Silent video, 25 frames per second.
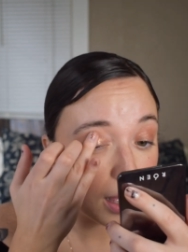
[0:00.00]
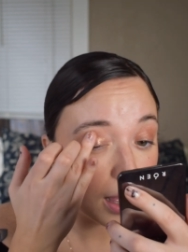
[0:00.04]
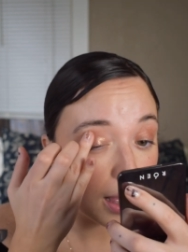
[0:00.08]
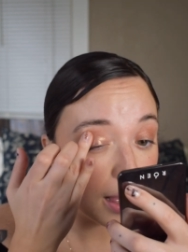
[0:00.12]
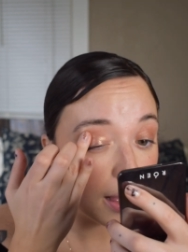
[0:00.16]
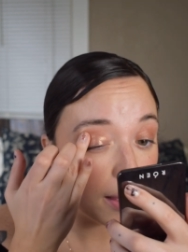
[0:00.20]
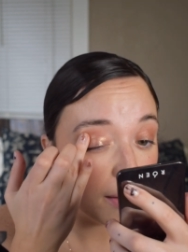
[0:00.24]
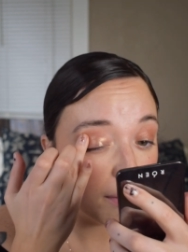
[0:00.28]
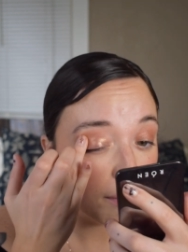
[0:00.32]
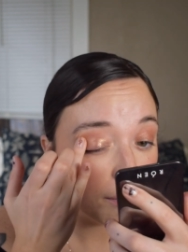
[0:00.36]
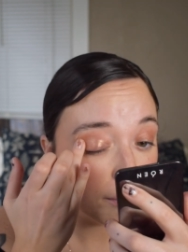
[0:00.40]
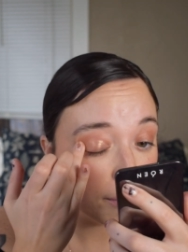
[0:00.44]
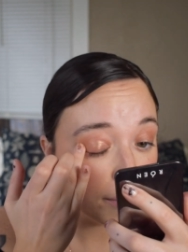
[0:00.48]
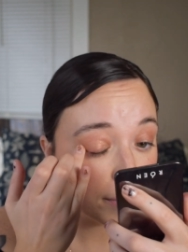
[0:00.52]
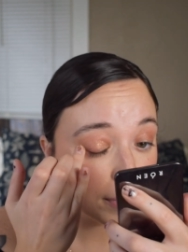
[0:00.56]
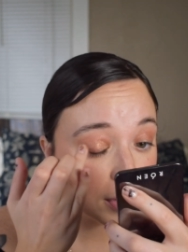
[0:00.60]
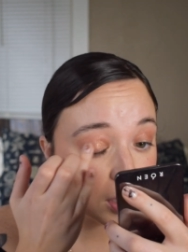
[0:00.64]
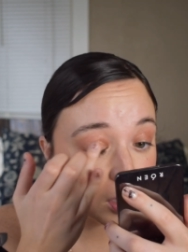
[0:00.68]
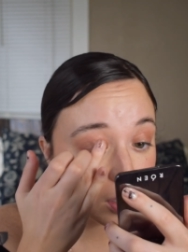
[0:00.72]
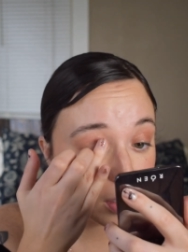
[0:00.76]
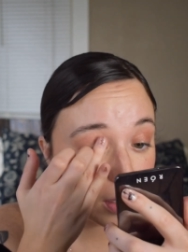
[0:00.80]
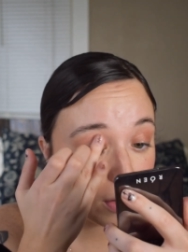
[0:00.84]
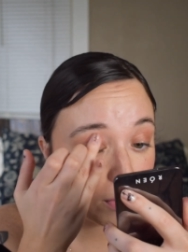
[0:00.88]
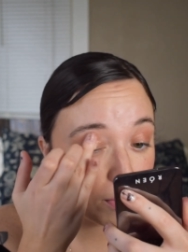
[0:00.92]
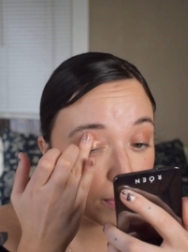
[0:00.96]
Um,
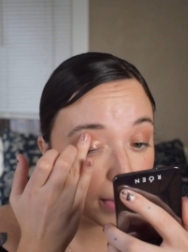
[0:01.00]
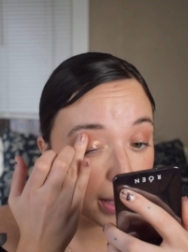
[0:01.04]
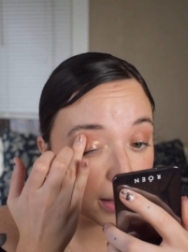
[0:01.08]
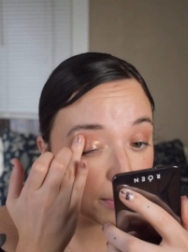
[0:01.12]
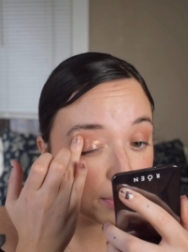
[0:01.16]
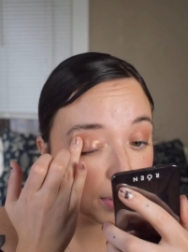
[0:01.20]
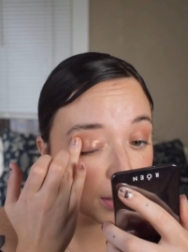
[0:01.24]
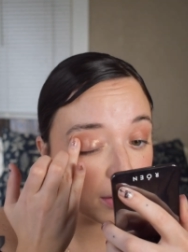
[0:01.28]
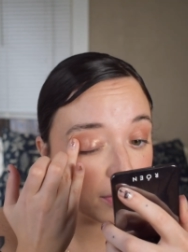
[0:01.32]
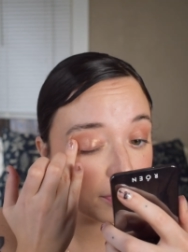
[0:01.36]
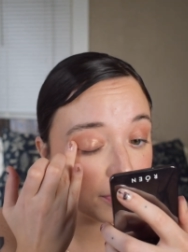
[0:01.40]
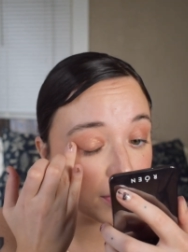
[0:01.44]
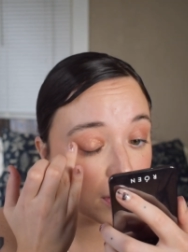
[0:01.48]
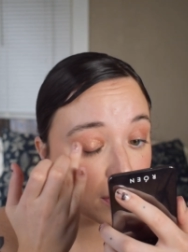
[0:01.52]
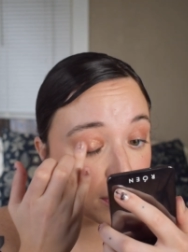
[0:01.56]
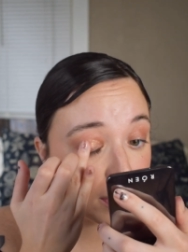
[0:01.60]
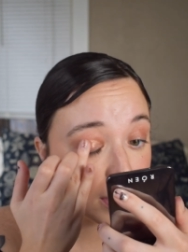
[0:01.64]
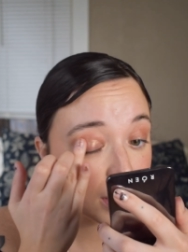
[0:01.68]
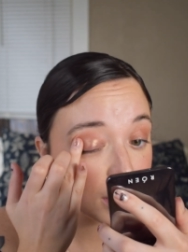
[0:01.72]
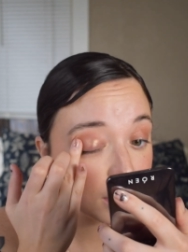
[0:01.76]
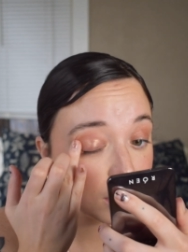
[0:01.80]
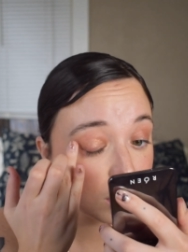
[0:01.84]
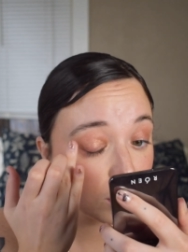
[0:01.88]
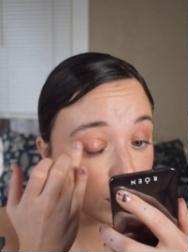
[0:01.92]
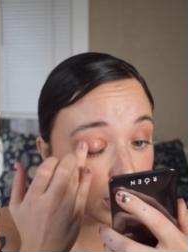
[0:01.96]
so you might prefer
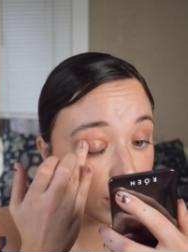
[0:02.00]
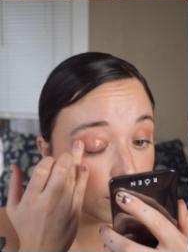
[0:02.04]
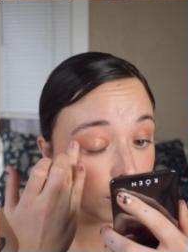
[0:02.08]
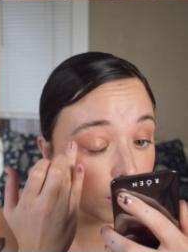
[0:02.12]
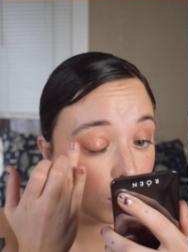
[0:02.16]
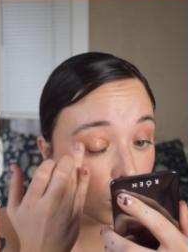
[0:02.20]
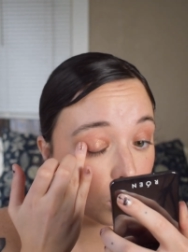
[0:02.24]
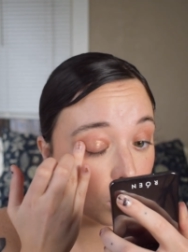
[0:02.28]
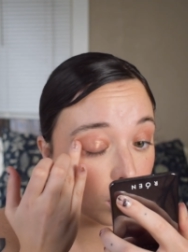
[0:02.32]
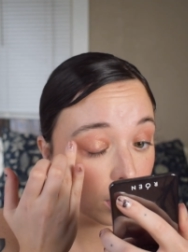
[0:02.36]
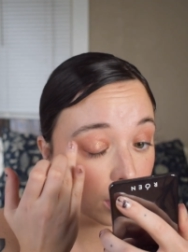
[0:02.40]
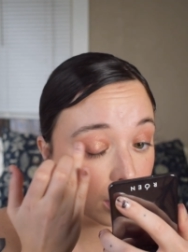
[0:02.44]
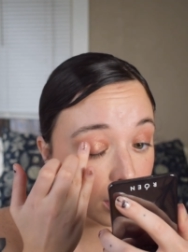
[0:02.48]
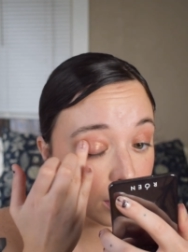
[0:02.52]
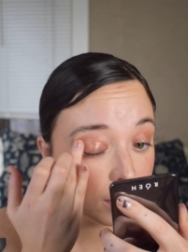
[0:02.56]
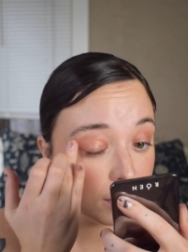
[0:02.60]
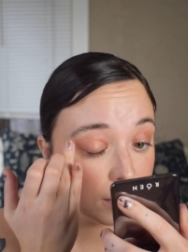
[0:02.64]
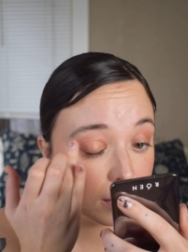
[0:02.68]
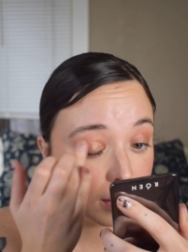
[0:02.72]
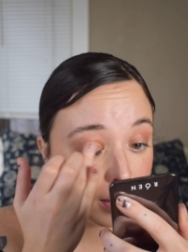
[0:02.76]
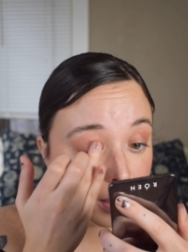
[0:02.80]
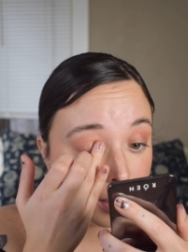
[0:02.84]
this one more.